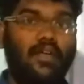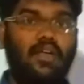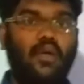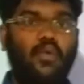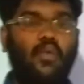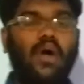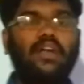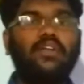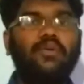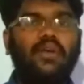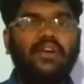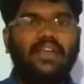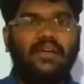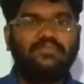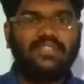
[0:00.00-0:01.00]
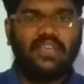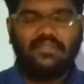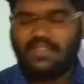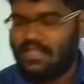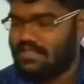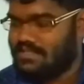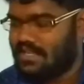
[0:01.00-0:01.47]
What you want to observe
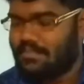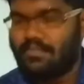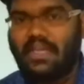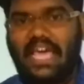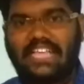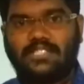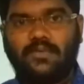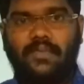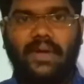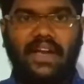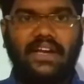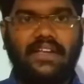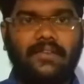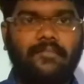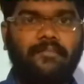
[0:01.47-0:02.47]
this experiment?